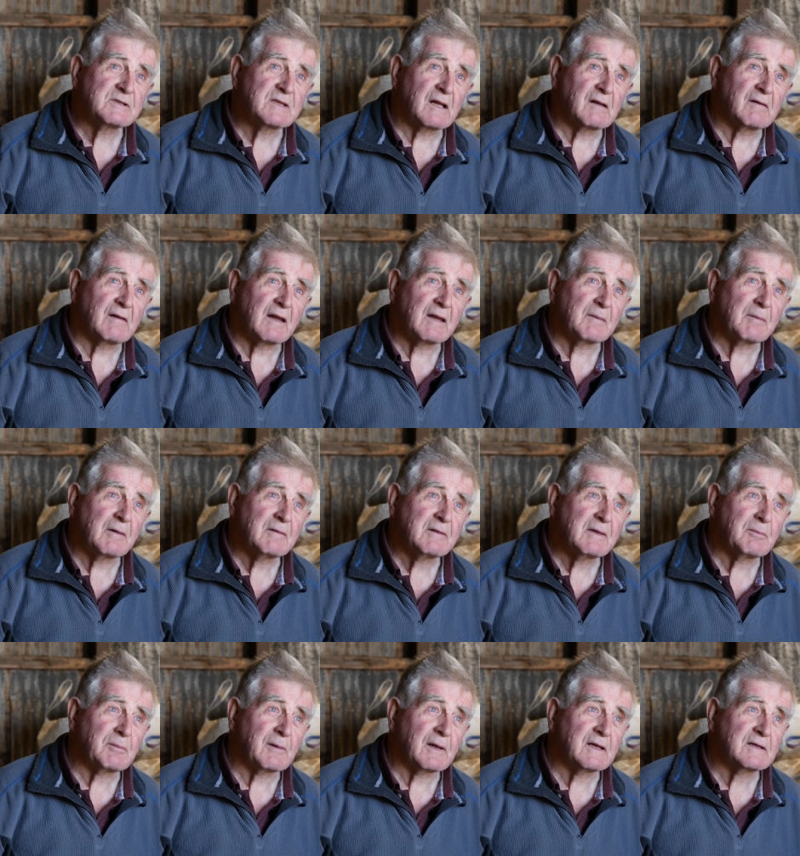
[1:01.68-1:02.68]
still around about
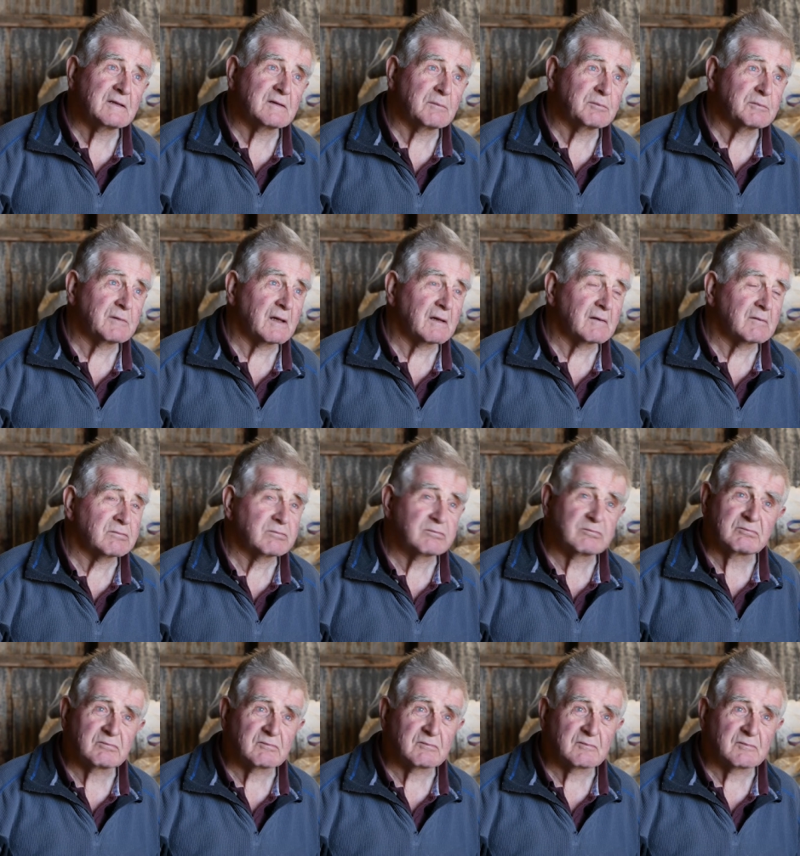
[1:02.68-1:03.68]
the place up till
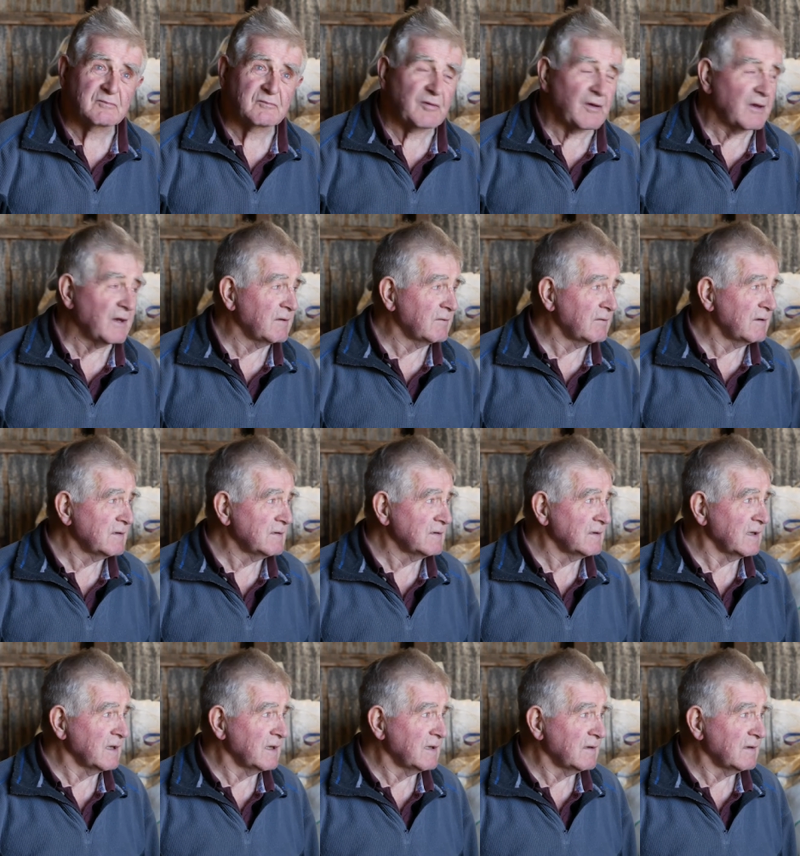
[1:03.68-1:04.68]
fairly recently,